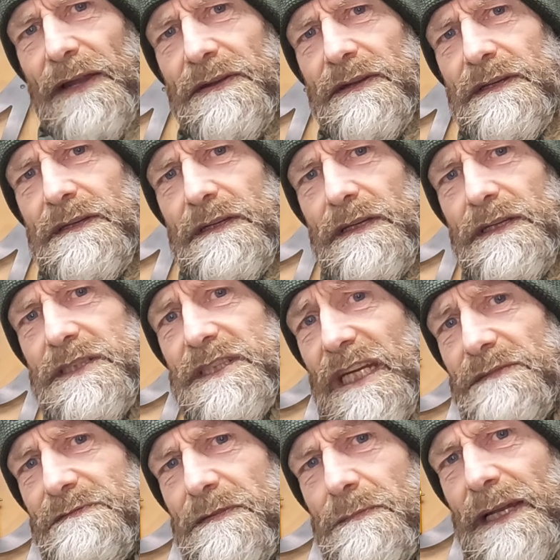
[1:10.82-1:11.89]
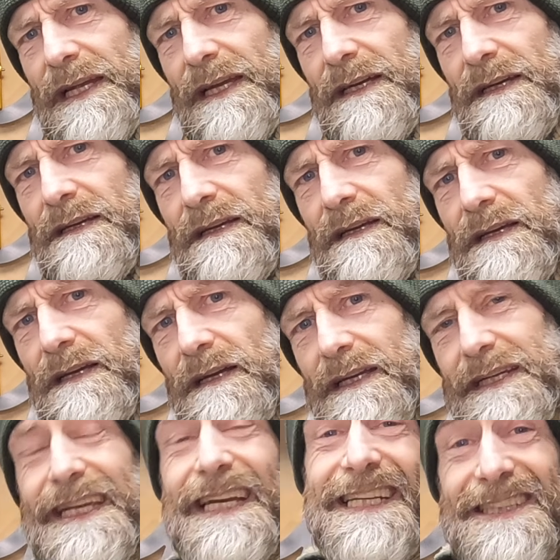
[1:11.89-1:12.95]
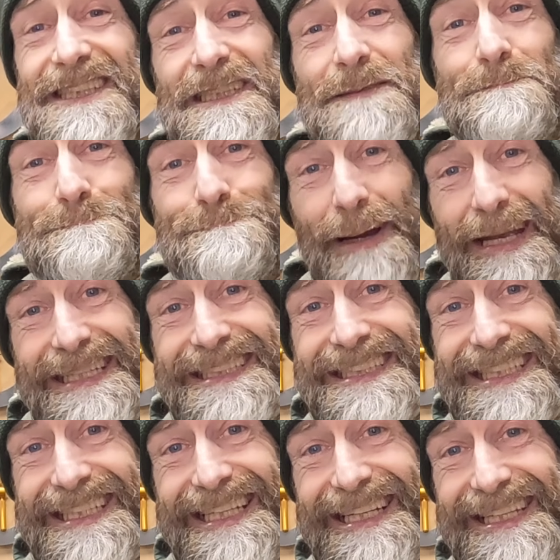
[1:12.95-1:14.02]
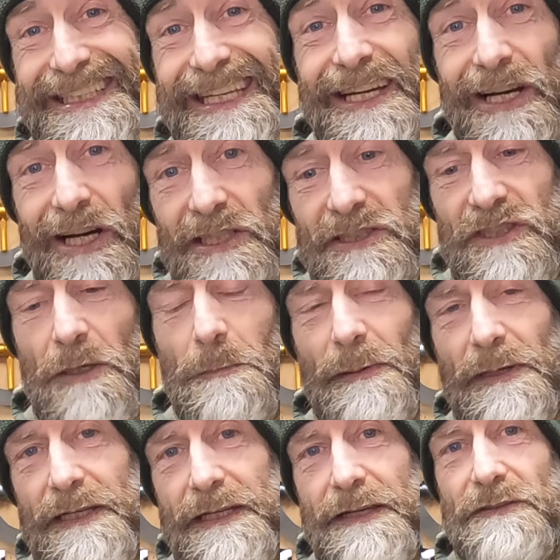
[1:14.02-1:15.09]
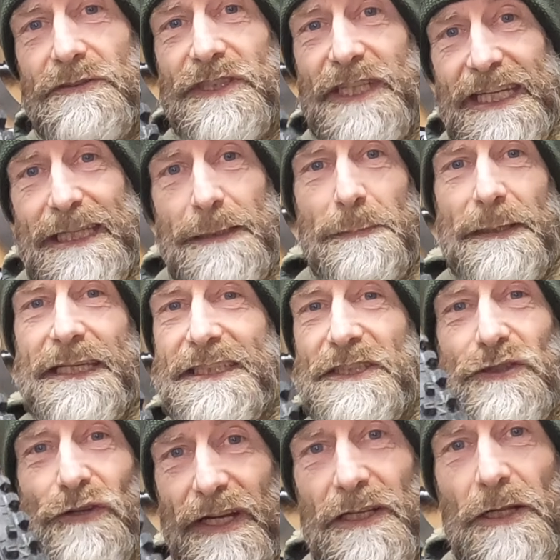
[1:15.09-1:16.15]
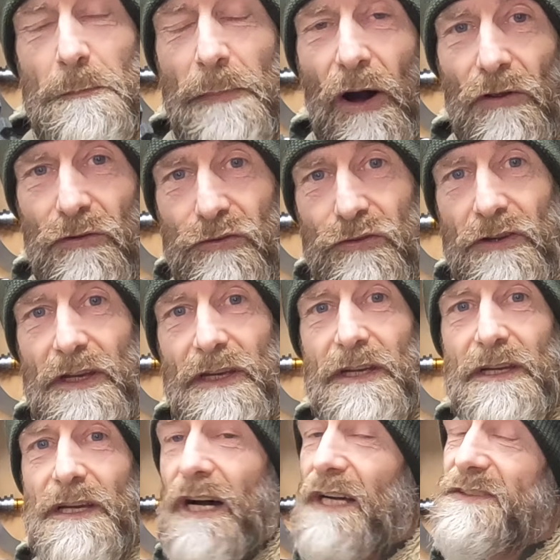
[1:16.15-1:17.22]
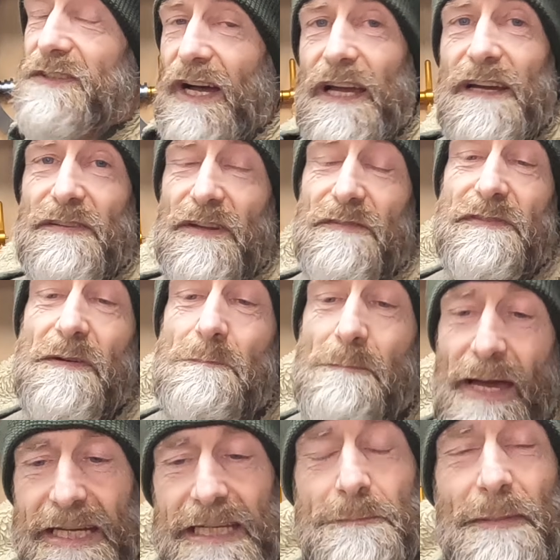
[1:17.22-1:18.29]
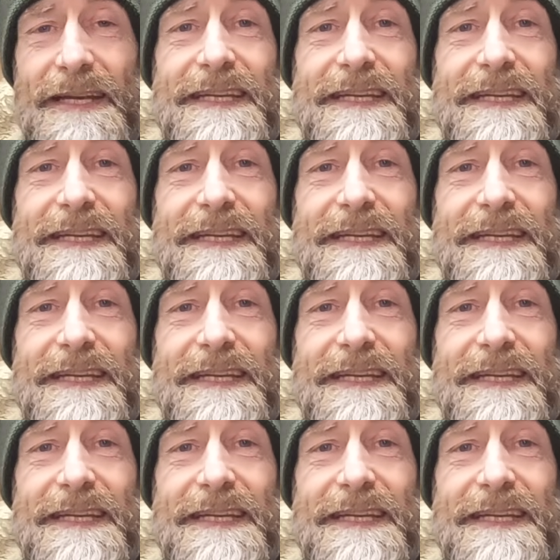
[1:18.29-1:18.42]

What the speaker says: pattern. Seem familiar? Yeah, because it's basically a WTB Trail Boss, a tyre that for many,